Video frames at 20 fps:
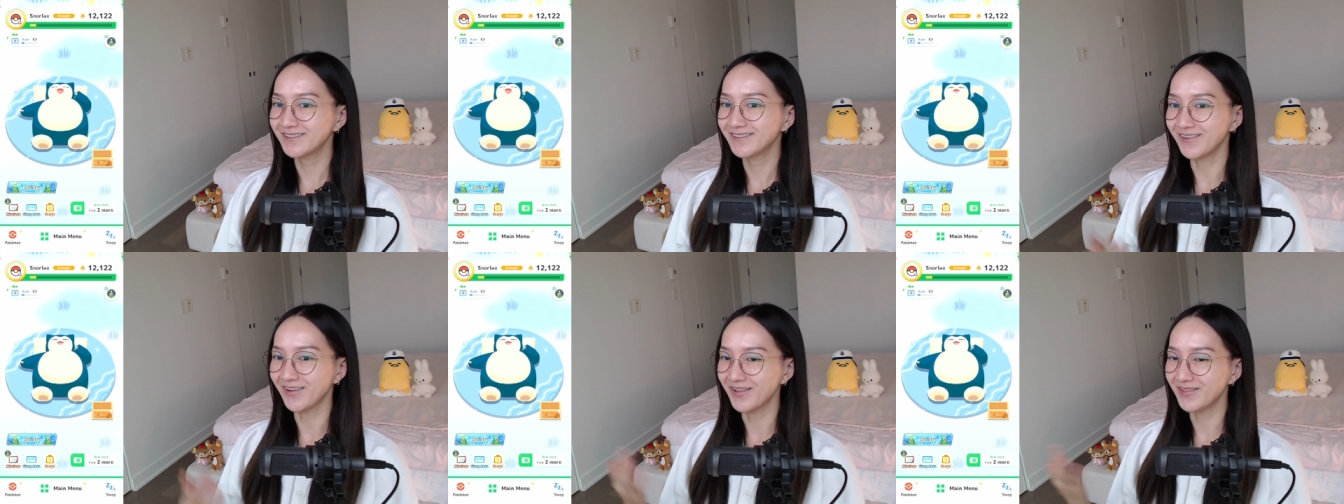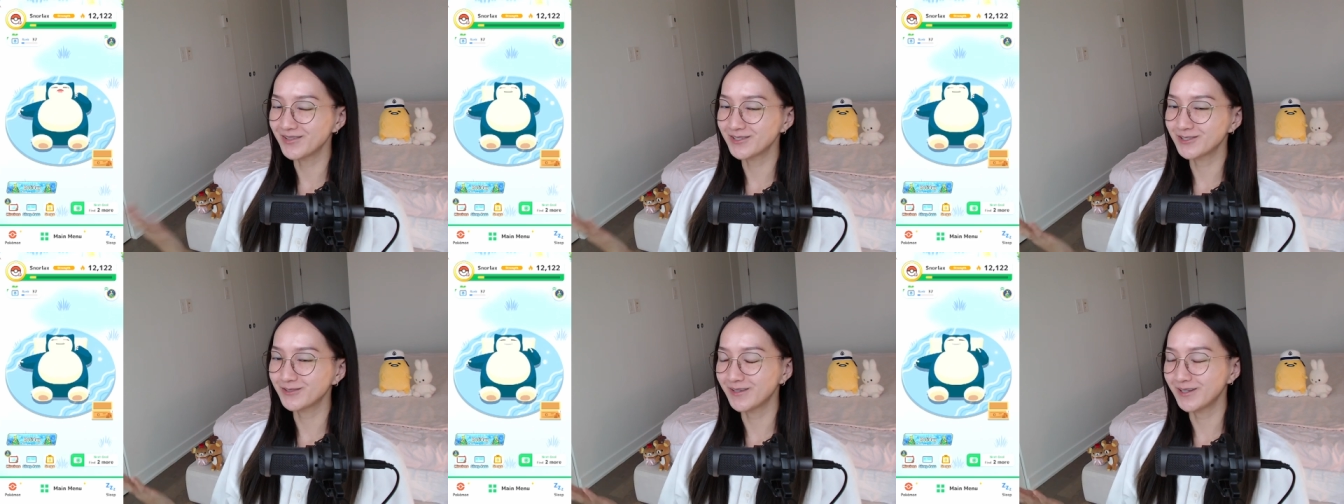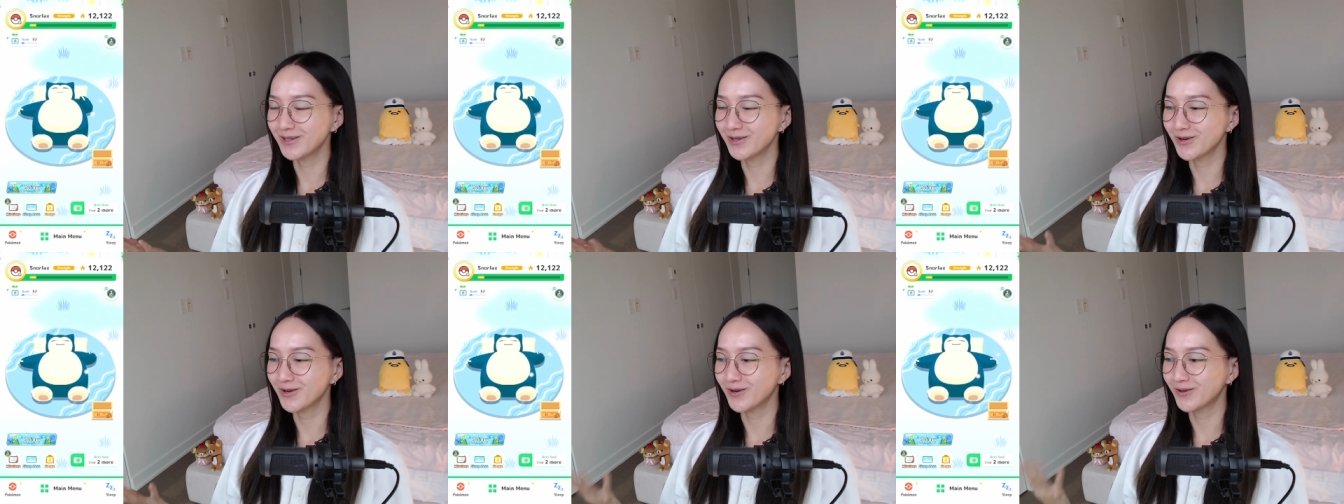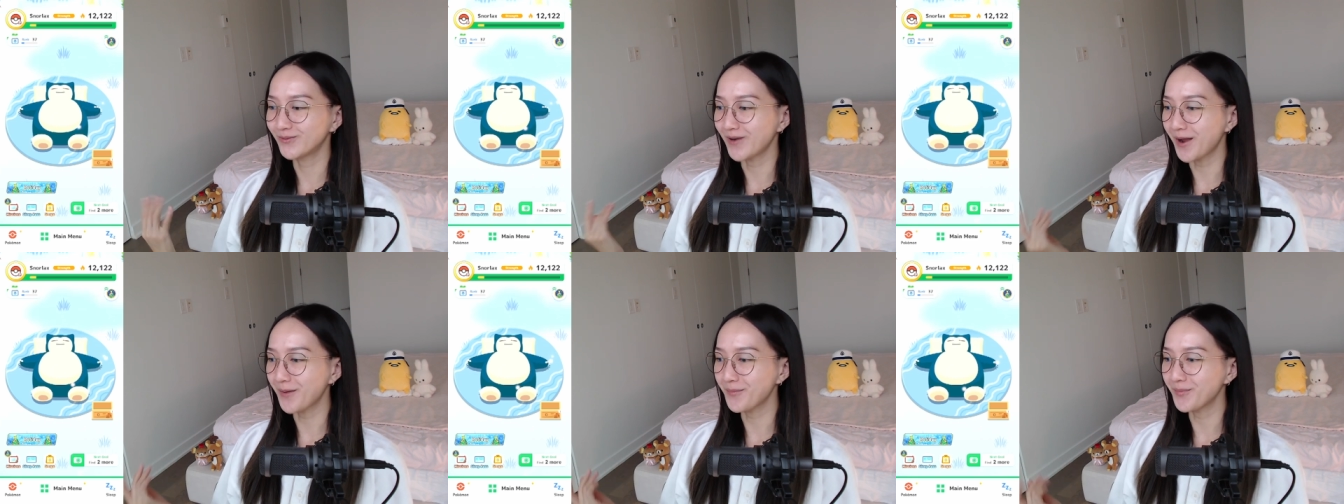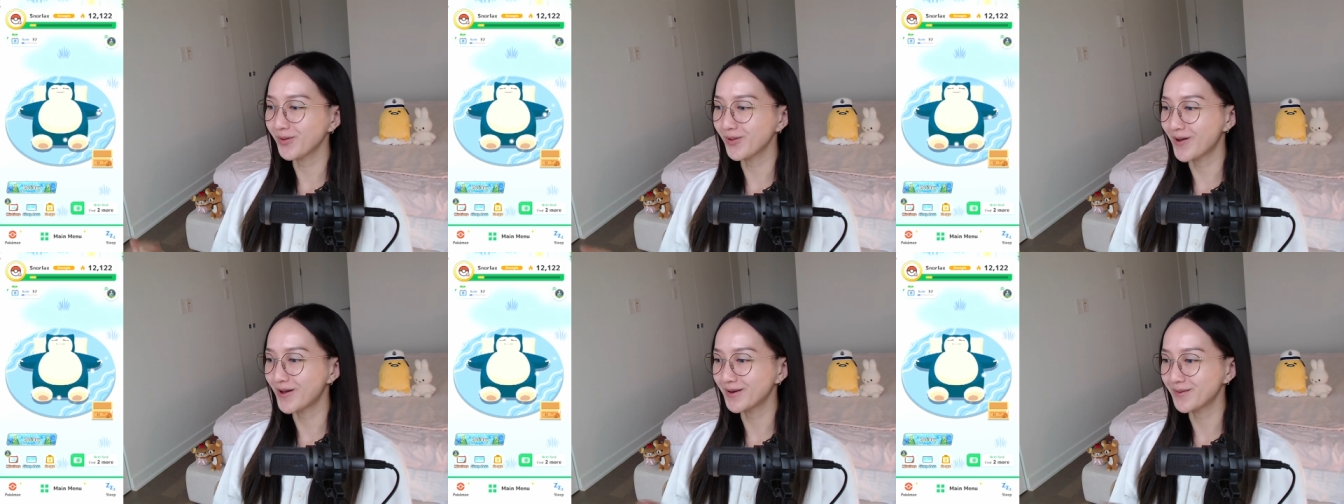in this video ramble
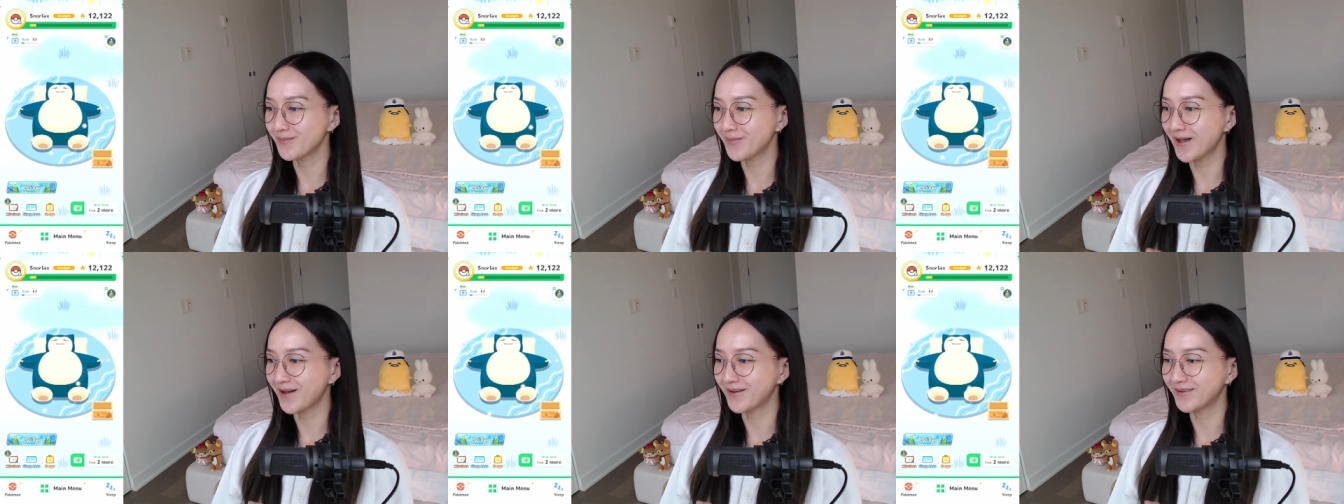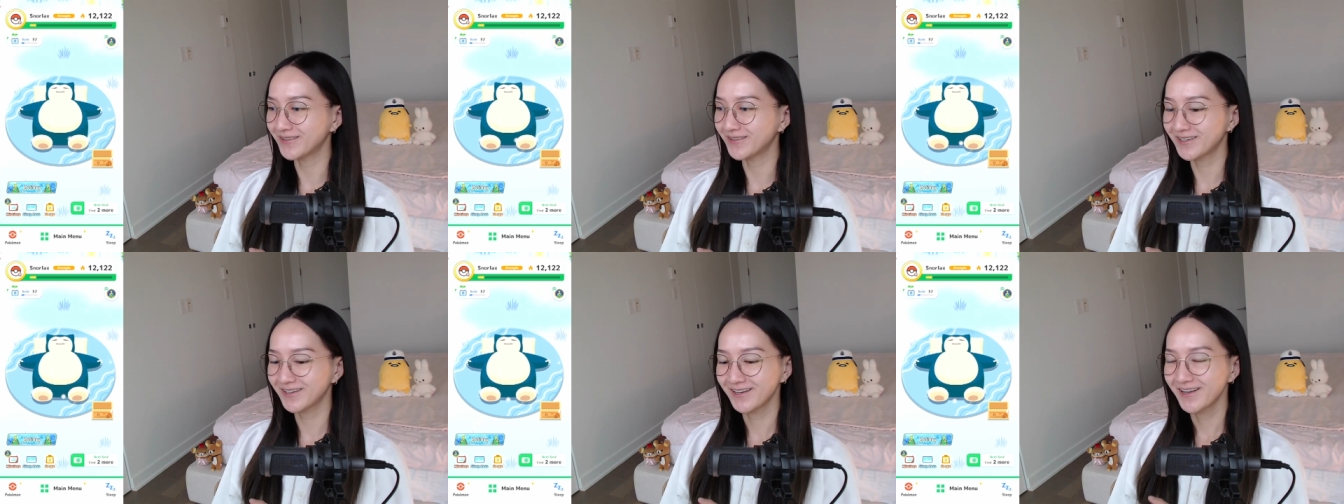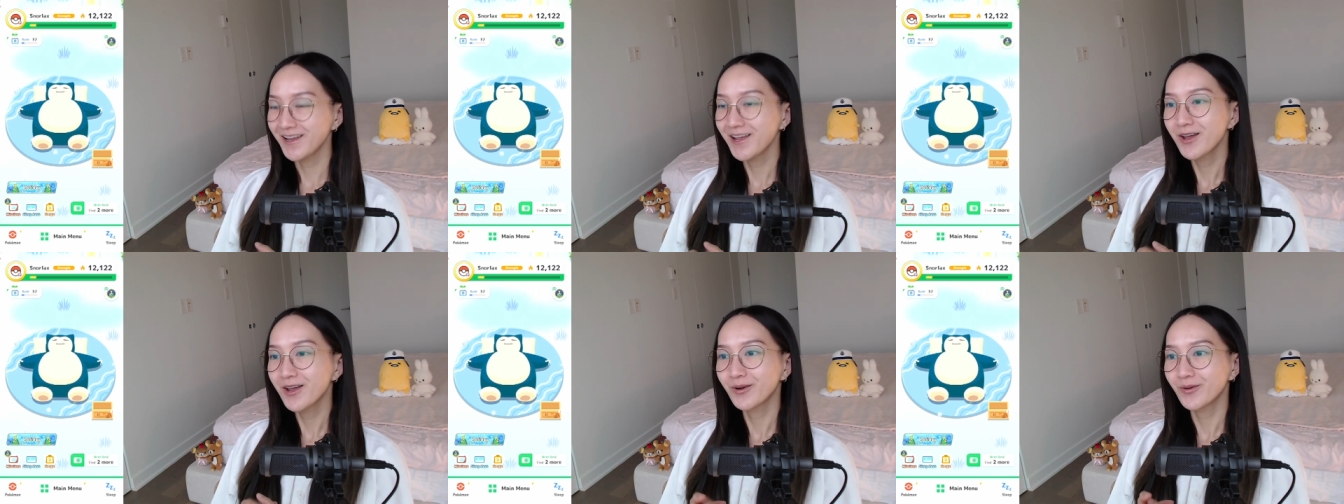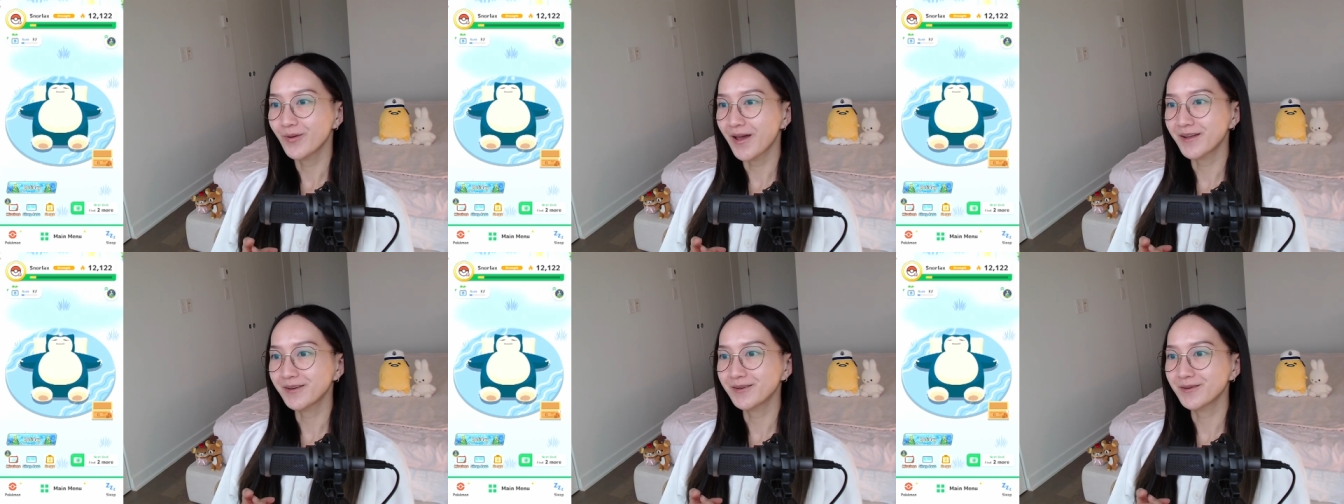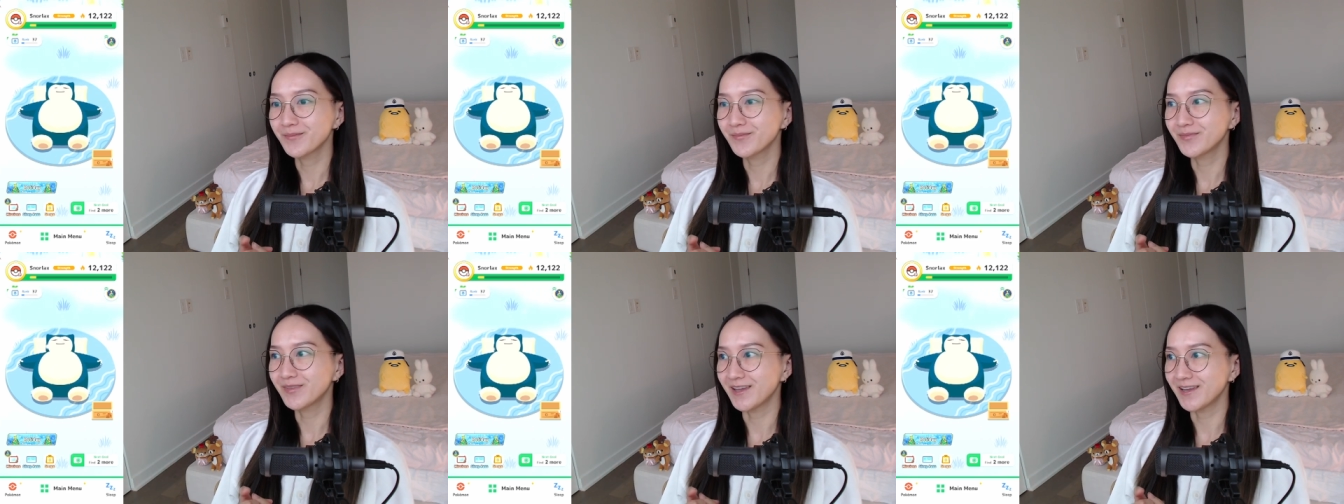on about random
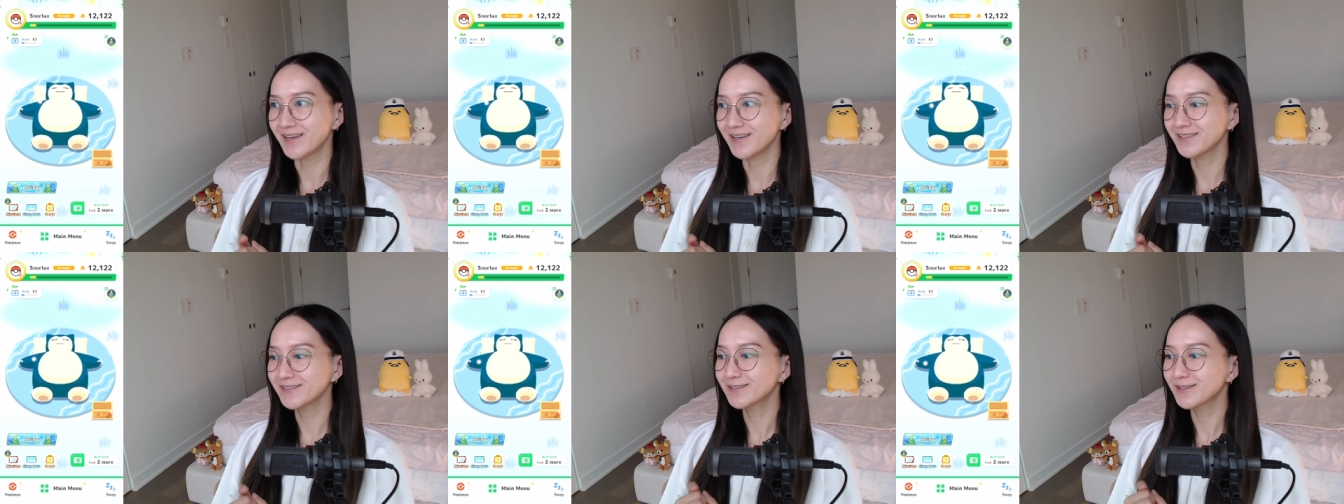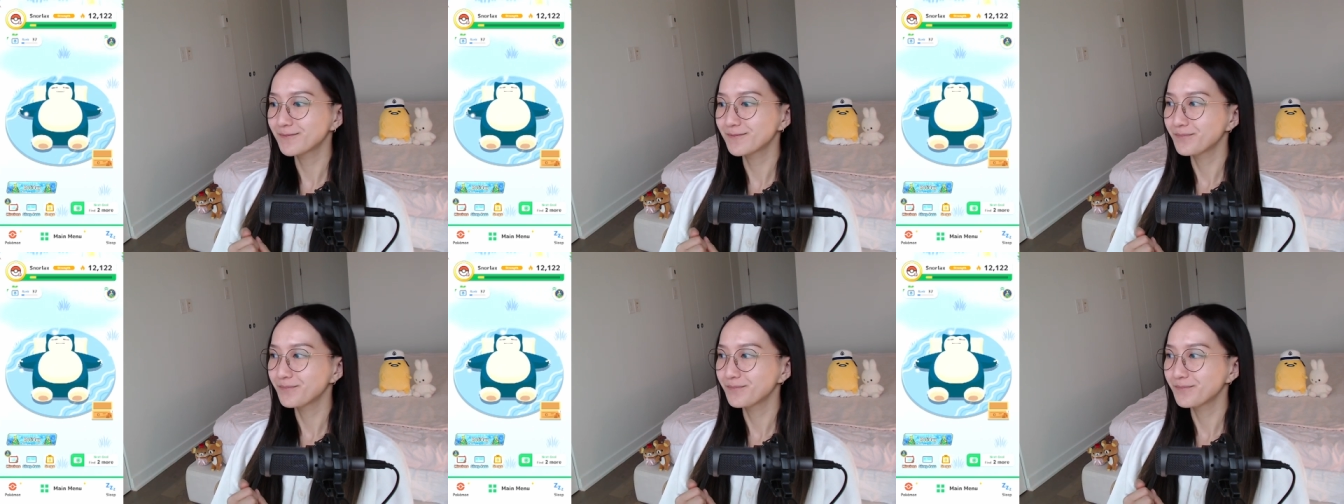things.